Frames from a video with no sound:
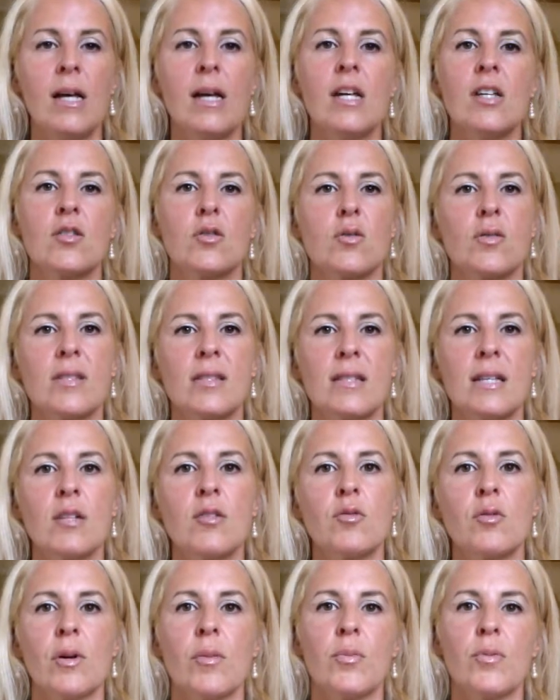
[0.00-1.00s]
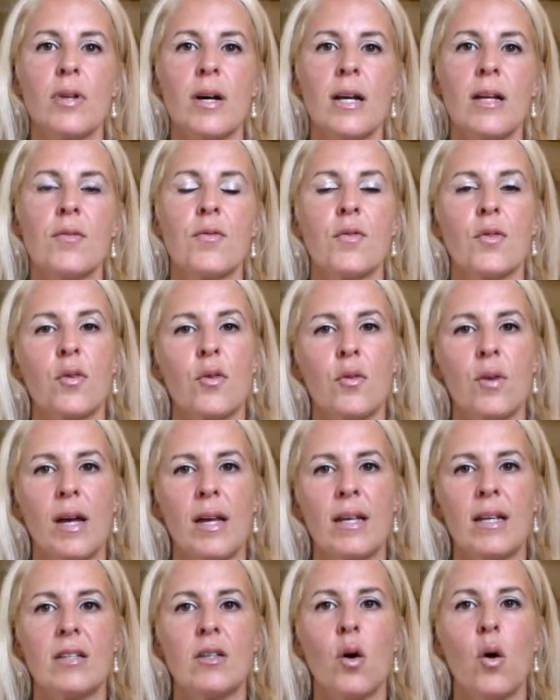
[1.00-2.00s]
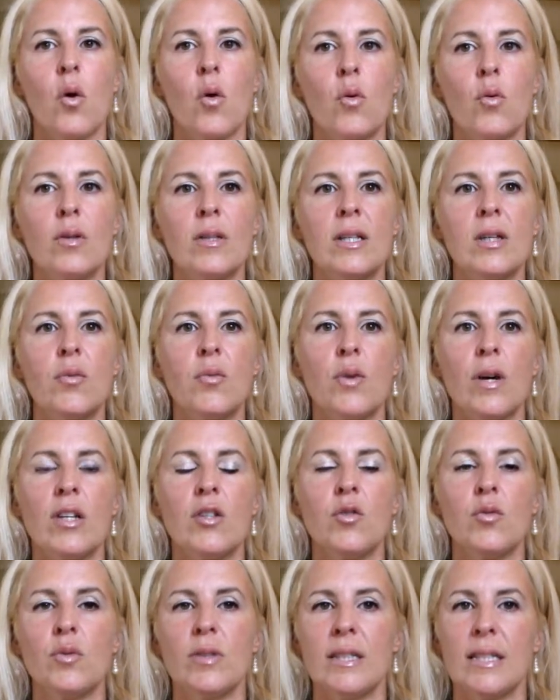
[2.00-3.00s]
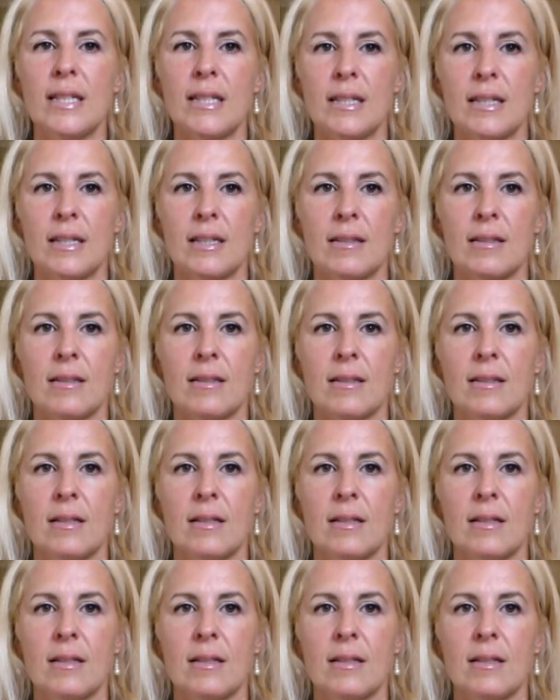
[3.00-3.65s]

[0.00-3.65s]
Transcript: So stick to applying for credit only when you need it.